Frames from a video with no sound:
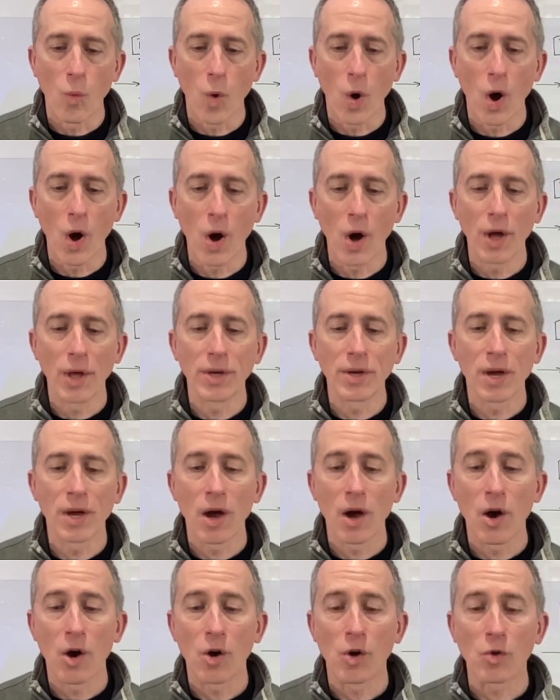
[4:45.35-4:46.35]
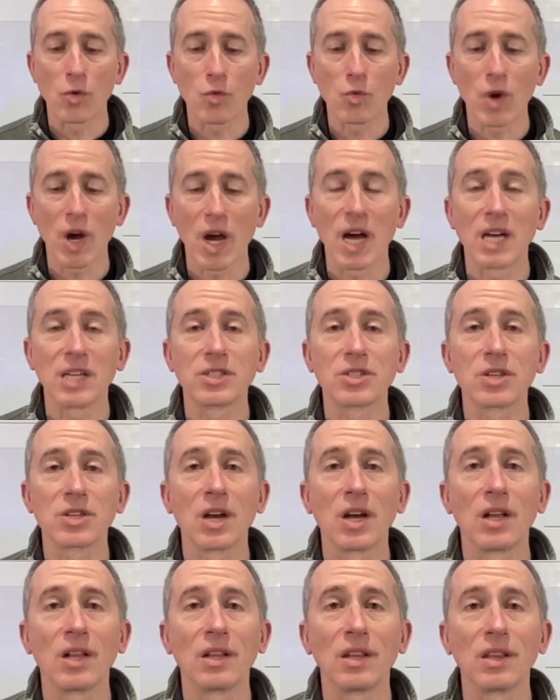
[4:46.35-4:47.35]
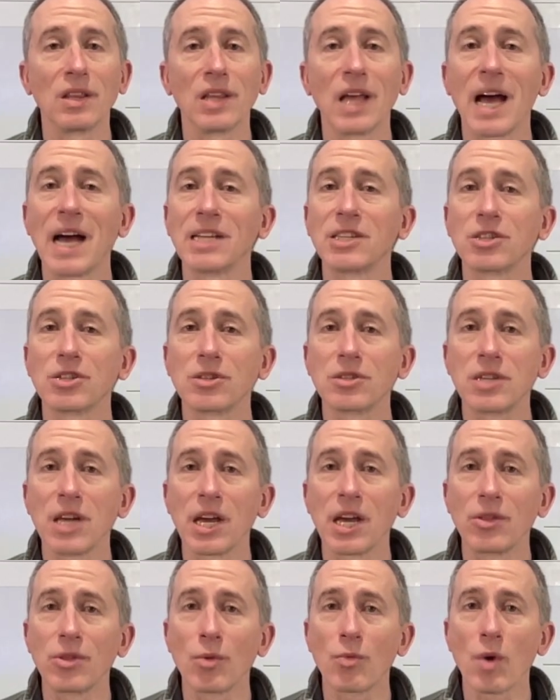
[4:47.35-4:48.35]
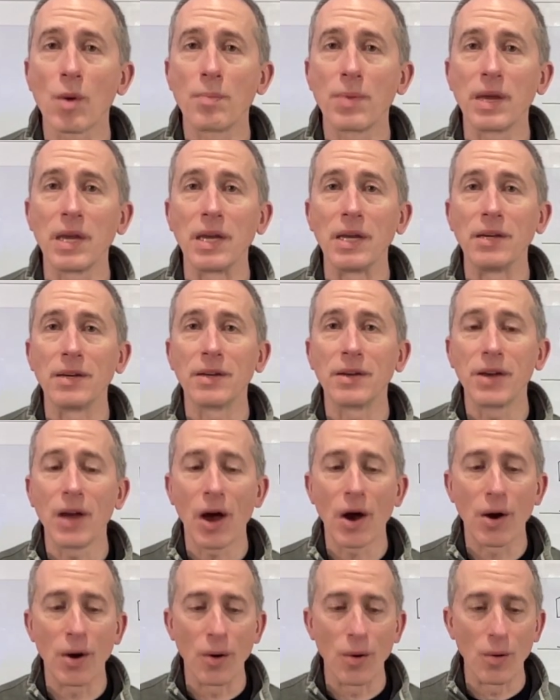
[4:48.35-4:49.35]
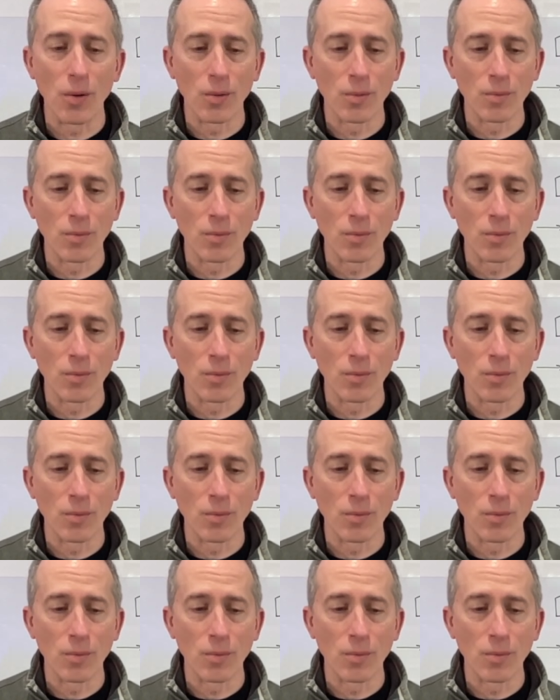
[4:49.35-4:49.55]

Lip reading: 1, rest. Let's take the repeat. Go.